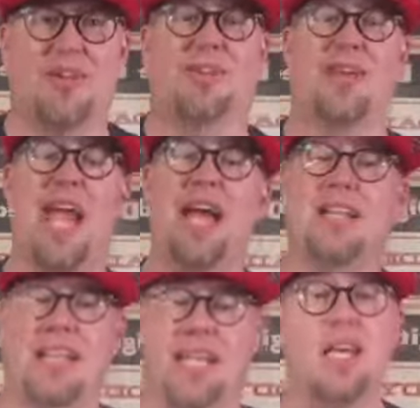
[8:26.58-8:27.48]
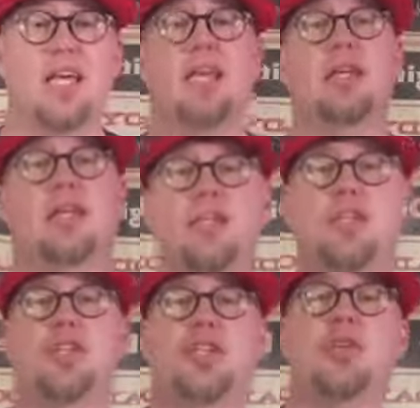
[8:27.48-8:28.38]
in reality.
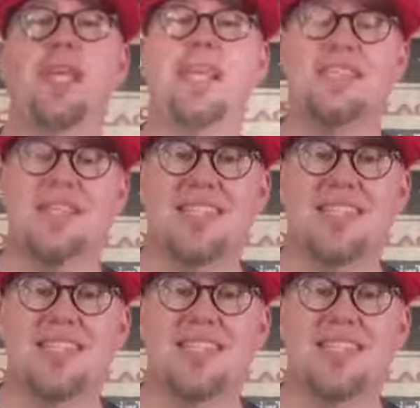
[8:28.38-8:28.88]
Dude is